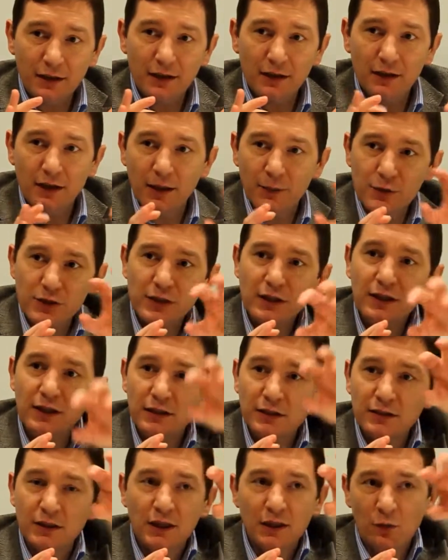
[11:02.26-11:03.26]
there, and I'm seeing
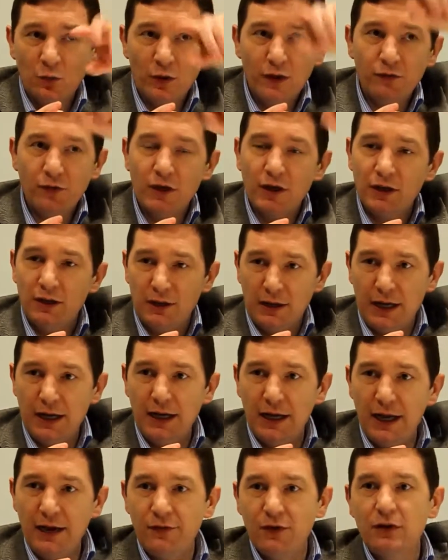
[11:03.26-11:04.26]
it, we have
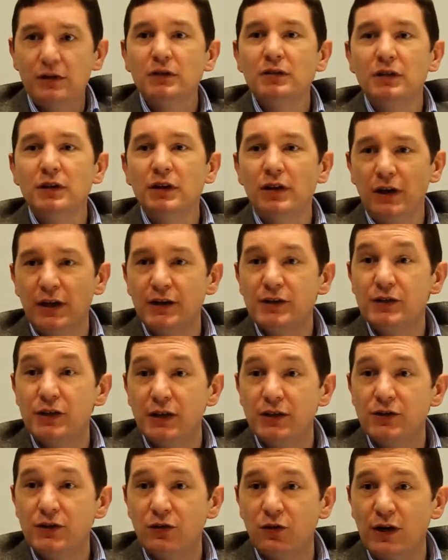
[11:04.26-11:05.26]
11 learning
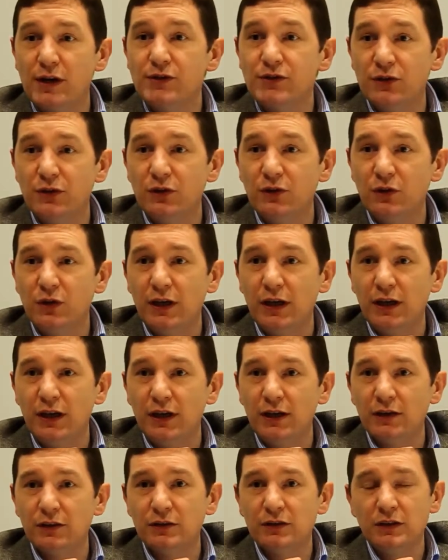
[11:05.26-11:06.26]
sites across the UK
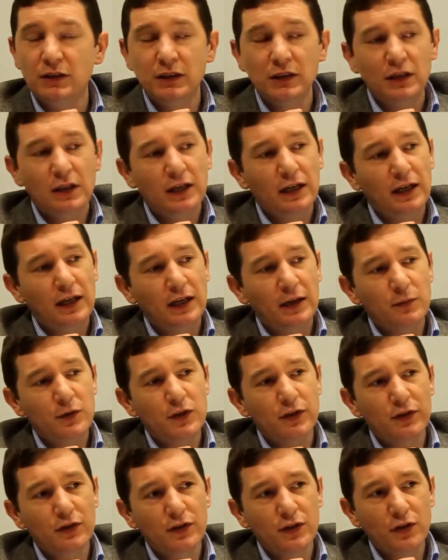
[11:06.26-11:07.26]
now.
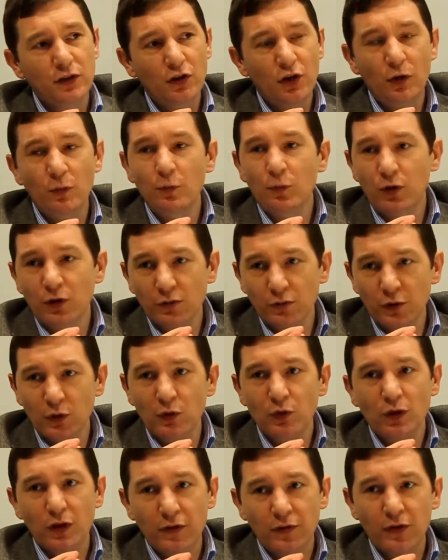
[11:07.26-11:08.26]
So there's a number of
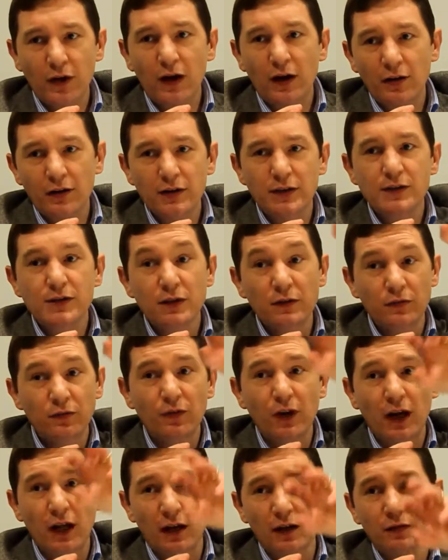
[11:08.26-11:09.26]
local authorities
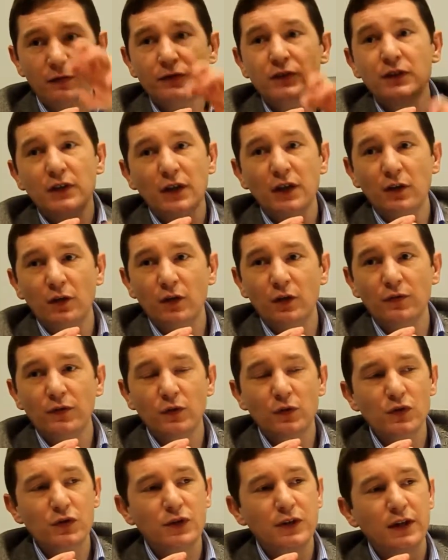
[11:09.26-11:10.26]
involved in all of
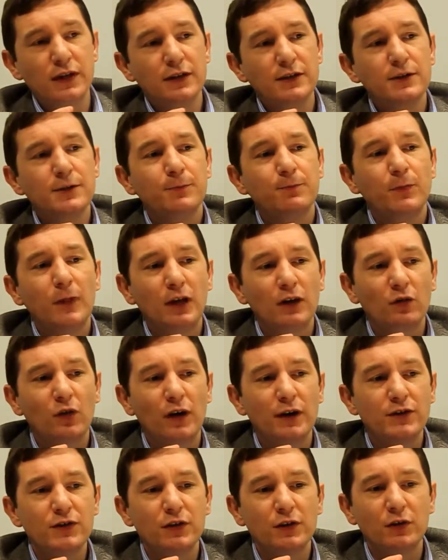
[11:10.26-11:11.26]
those sites
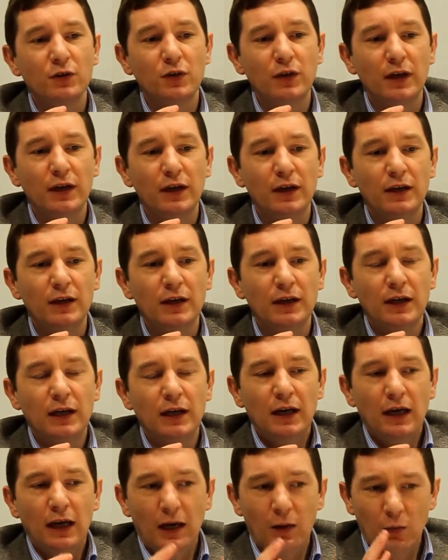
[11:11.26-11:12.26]
across the UK.
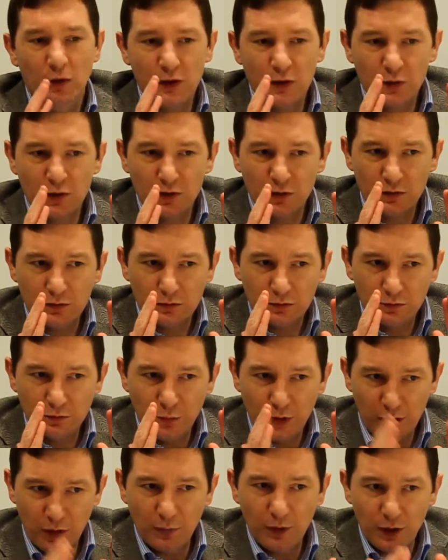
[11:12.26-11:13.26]
And what's
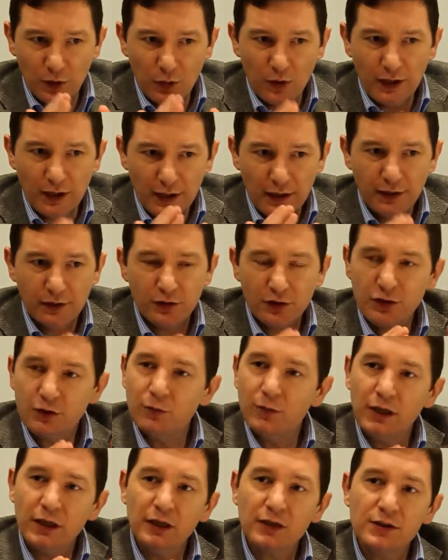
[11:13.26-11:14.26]
becoming quite clear to
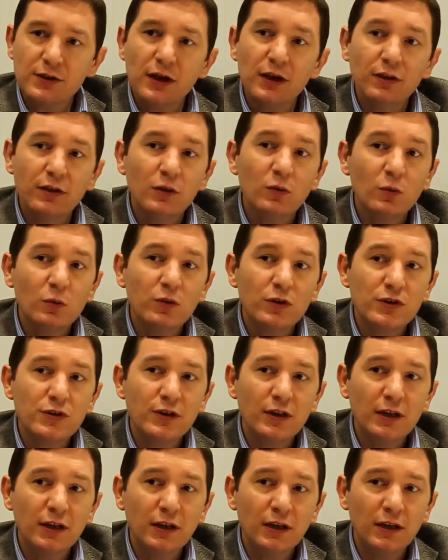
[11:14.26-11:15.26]
me is, I think what we're
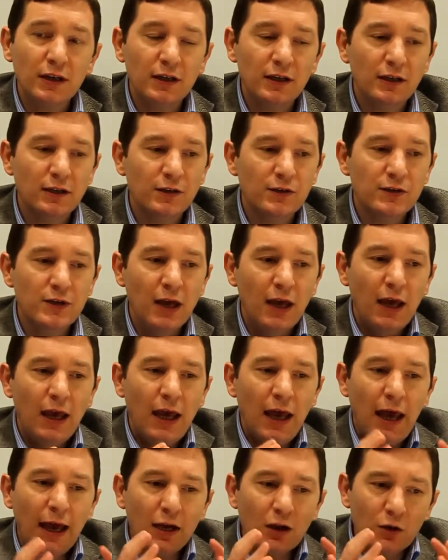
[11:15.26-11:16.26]
seeing is
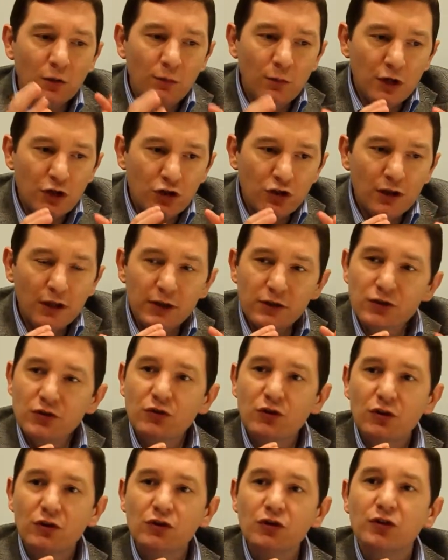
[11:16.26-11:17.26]
a commissioning
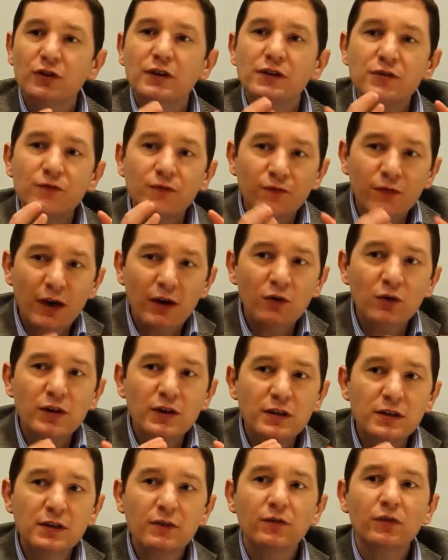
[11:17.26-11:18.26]
structure that's very
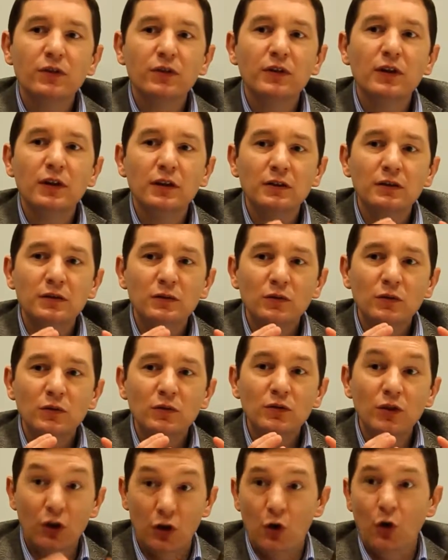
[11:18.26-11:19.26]
different than
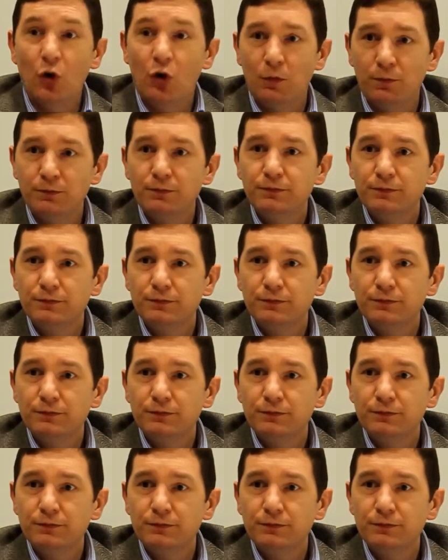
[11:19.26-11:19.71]
the norm.